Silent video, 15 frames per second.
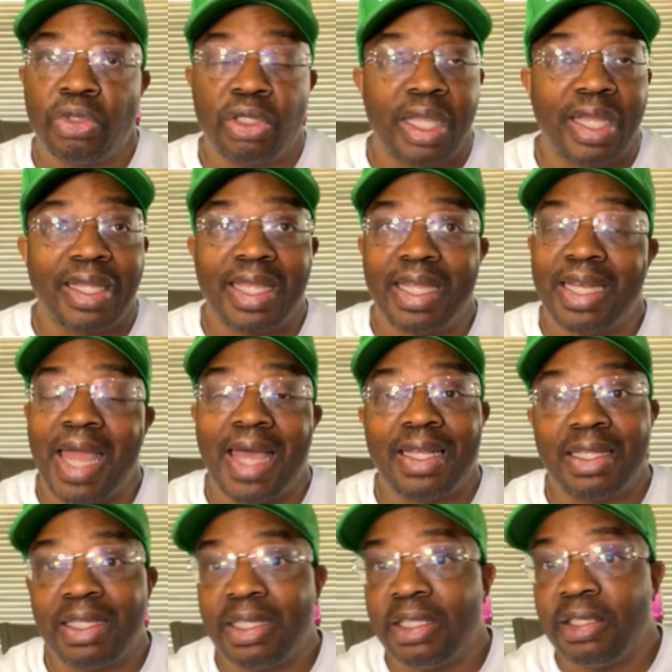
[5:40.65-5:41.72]
they
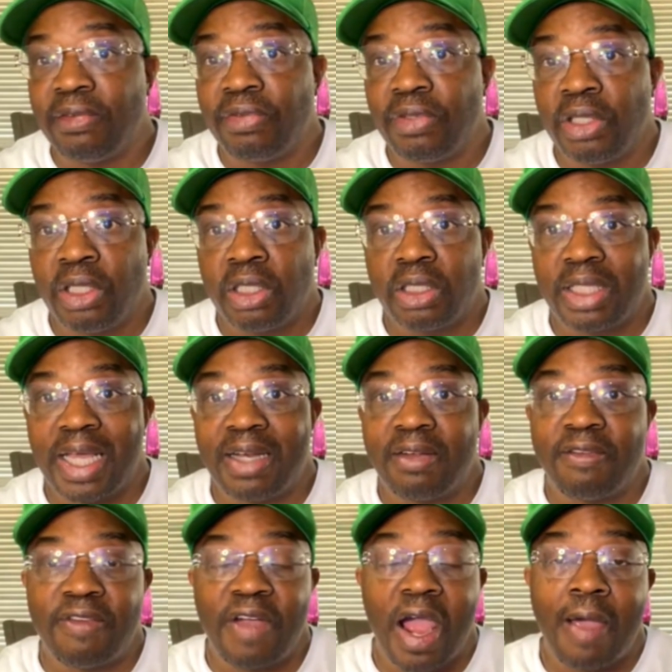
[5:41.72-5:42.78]
cannot leave that
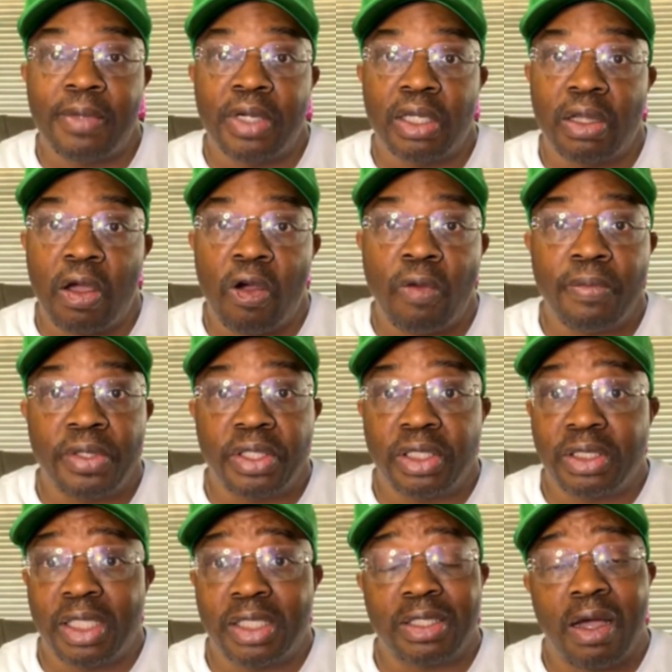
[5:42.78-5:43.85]
environment alone
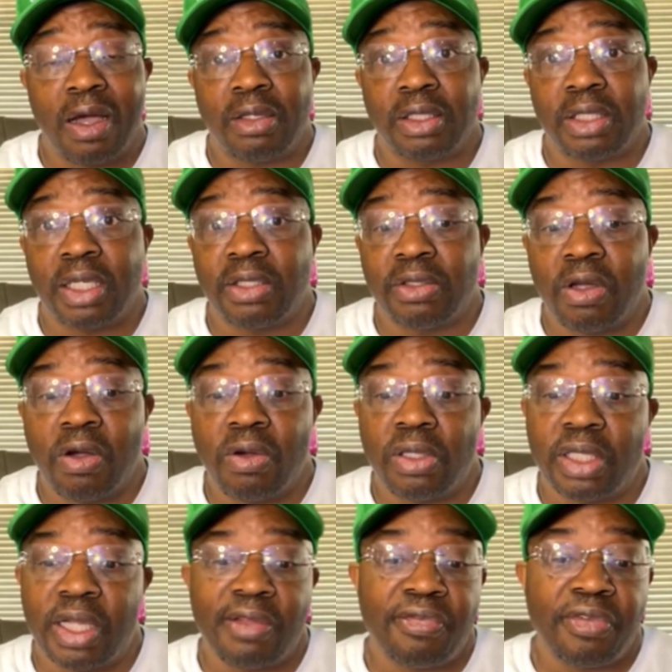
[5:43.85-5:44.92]
because that's all that they know,
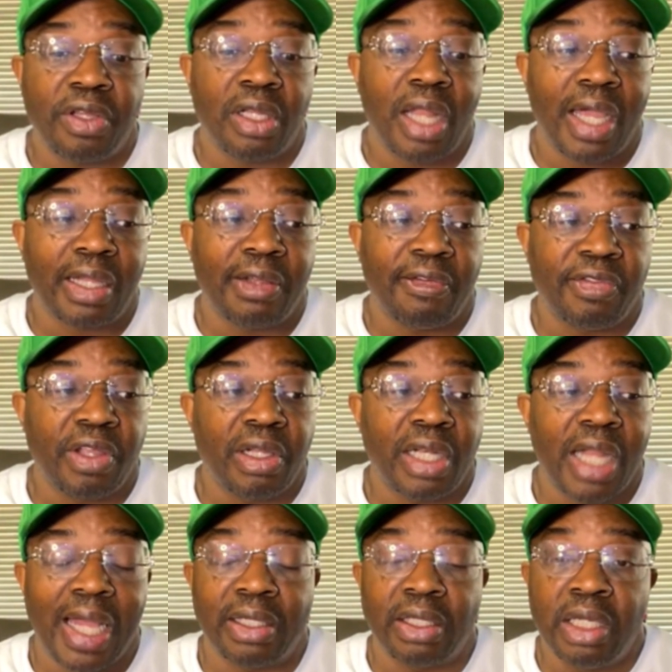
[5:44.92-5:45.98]
and they feel like if they're
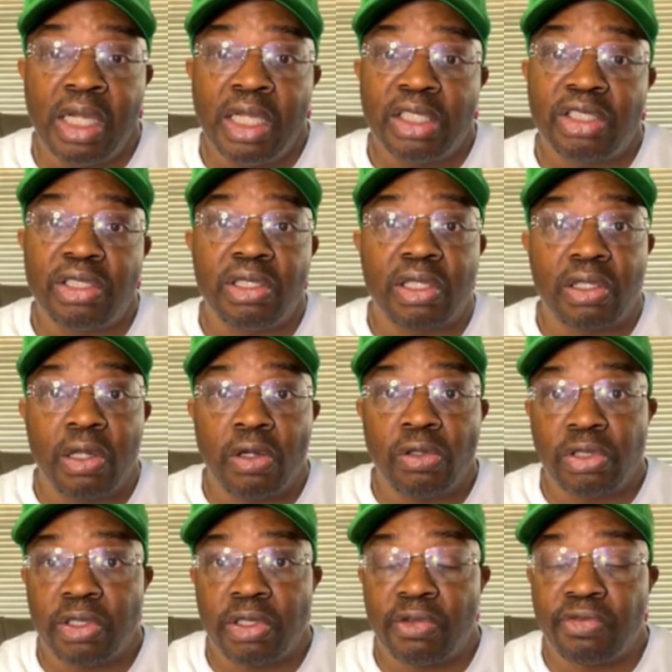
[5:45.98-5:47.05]
not still close
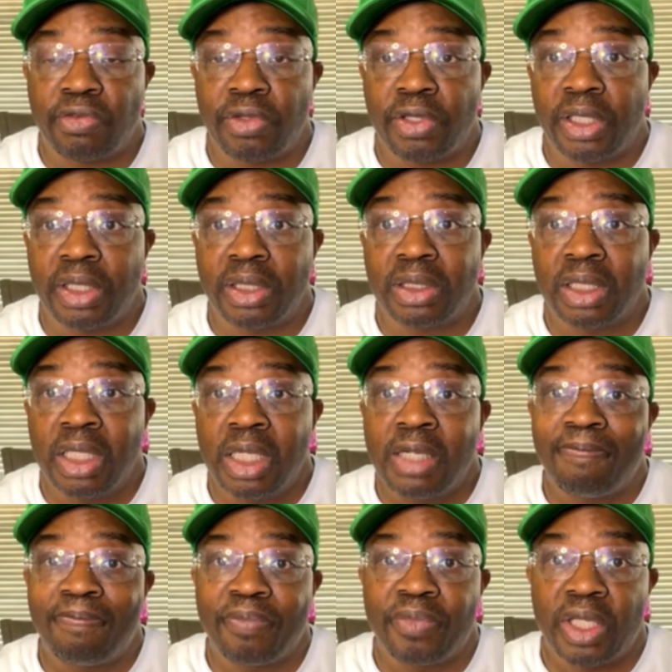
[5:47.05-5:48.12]
to their friends,
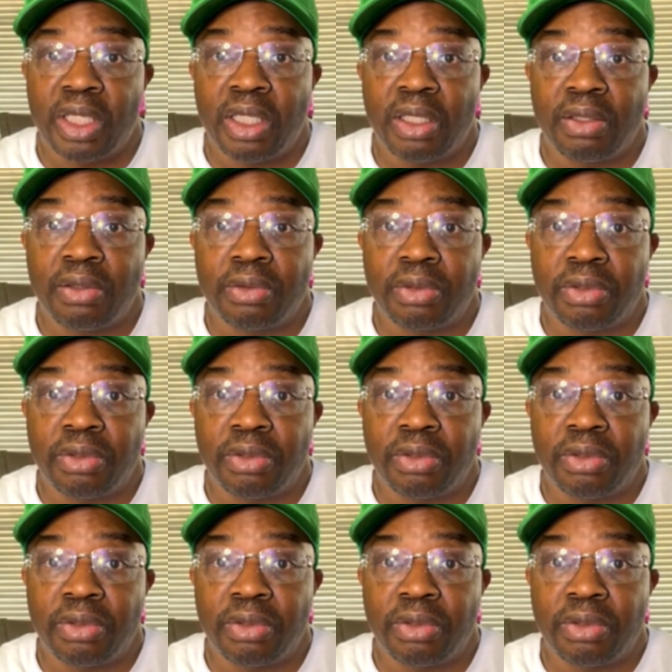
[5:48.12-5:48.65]
then